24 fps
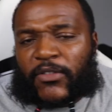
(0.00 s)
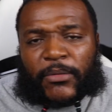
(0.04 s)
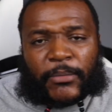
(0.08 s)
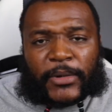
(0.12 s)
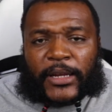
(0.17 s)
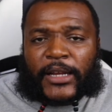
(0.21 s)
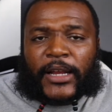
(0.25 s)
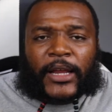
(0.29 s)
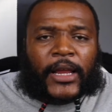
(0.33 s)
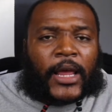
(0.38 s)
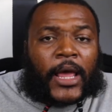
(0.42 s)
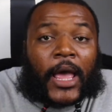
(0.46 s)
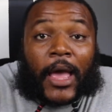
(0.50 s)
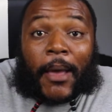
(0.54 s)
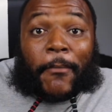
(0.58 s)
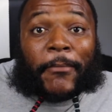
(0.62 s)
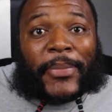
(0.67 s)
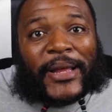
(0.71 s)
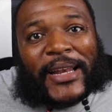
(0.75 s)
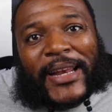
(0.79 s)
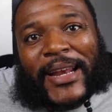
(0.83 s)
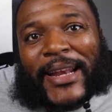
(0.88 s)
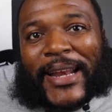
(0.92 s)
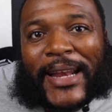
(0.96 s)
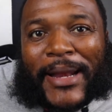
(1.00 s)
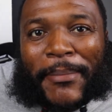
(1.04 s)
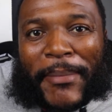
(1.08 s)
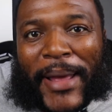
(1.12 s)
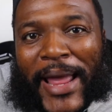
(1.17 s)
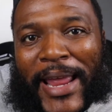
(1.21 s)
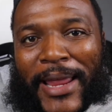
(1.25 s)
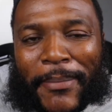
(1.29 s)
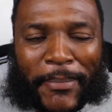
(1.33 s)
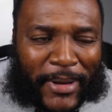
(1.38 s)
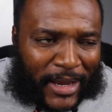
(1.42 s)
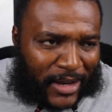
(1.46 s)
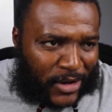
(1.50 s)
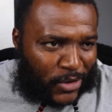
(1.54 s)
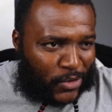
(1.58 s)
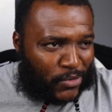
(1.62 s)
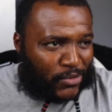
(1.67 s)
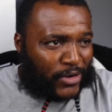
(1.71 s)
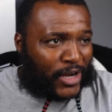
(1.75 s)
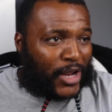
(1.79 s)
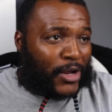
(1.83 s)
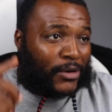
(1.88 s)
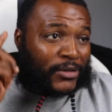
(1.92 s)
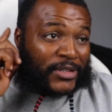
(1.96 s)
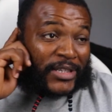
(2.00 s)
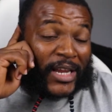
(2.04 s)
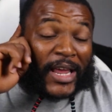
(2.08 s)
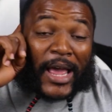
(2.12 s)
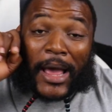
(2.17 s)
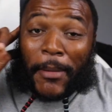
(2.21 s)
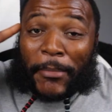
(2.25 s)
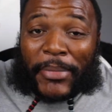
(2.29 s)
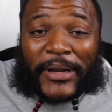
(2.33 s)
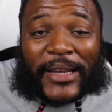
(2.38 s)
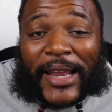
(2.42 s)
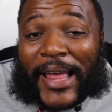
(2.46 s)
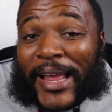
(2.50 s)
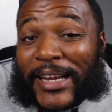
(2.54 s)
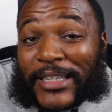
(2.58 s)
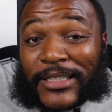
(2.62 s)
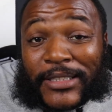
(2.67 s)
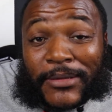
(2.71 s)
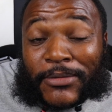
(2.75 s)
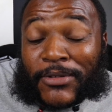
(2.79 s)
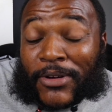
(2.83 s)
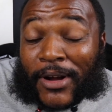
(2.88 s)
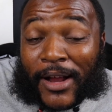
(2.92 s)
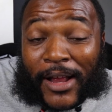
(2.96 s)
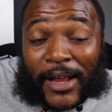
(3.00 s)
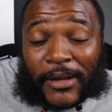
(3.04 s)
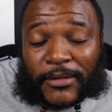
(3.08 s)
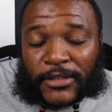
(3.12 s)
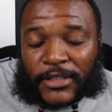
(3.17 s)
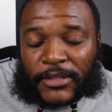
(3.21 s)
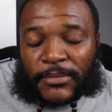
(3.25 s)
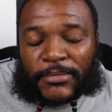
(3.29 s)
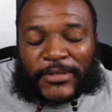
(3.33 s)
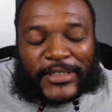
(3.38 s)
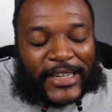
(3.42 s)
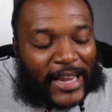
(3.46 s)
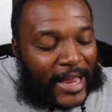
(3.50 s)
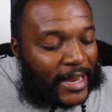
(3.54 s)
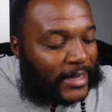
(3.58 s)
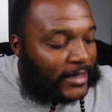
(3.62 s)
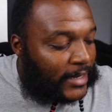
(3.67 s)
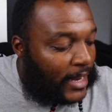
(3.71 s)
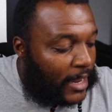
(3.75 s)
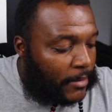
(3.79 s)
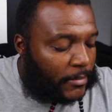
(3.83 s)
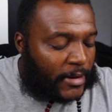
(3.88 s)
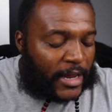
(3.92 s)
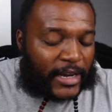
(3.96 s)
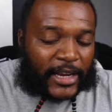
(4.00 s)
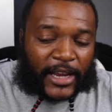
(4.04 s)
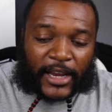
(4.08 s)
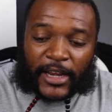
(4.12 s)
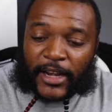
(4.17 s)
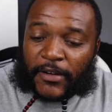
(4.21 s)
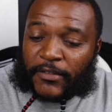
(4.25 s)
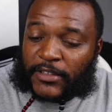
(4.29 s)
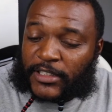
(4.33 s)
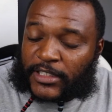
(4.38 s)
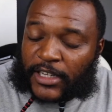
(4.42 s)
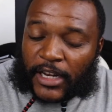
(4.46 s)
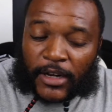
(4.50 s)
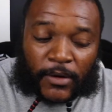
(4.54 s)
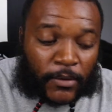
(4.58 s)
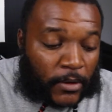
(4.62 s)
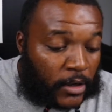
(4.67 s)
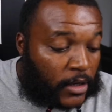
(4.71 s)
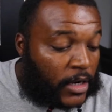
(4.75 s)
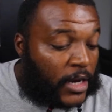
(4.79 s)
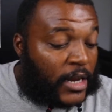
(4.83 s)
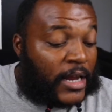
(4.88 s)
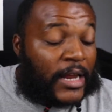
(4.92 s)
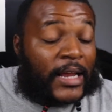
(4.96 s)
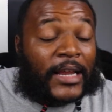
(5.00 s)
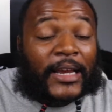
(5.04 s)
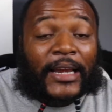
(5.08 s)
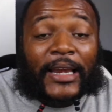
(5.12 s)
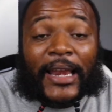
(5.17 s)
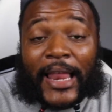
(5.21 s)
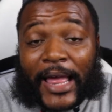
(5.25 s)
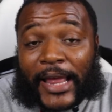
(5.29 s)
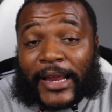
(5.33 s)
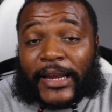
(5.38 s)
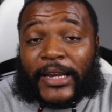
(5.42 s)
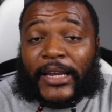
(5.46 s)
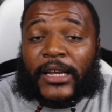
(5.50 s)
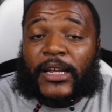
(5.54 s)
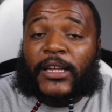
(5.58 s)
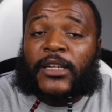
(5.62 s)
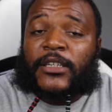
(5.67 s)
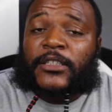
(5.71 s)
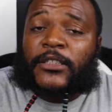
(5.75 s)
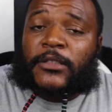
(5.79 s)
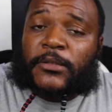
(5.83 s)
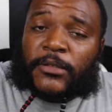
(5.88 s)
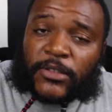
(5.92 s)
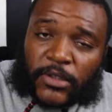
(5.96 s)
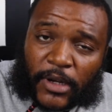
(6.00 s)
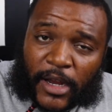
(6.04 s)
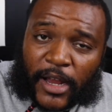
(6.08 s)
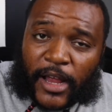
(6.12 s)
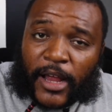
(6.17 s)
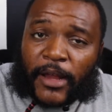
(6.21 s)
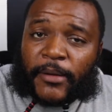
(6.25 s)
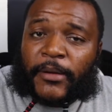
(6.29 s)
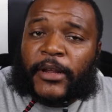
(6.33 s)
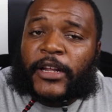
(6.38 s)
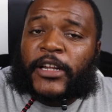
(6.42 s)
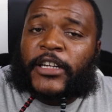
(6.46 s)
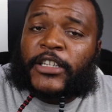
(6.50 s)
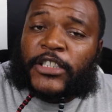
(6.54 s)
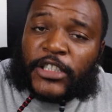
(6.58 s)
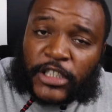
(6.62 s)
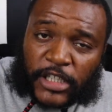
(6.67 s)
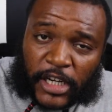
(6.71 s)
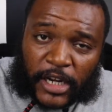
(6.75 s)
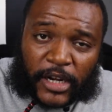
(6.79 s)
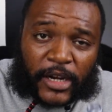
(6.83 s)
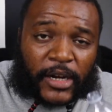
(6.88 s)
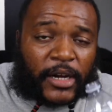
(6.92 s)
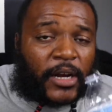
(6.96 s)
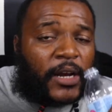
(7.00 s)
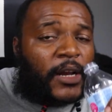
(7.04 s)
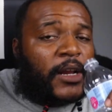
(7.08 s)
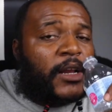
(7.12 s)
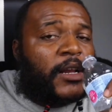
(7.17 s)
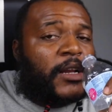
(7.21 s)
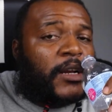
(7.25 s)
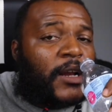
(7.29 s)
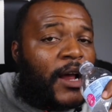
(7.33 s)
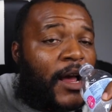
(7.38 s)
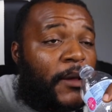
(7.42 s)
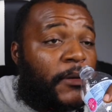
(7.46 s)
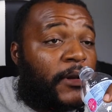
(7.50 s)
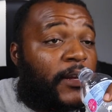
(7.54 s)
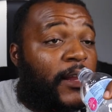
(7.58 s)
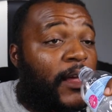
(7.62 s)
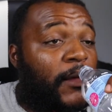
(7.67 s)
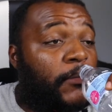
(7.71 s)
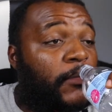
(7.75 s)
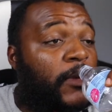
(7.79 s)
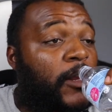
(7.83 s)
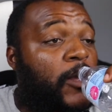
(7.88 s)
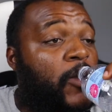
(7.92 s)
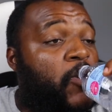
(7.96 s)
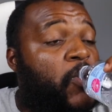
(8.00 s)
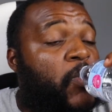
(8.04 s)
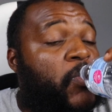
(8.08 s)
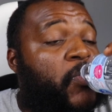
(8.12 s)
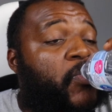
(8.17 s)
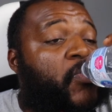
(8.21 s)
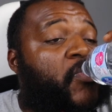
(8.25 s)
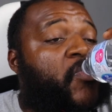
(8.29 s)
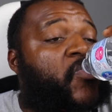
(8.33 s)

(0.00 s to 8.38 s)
even be that. But it, it might be, who knows? But like, subscribe, god damn it, I can't ever say that word. Like, subscribe, share, comment down below.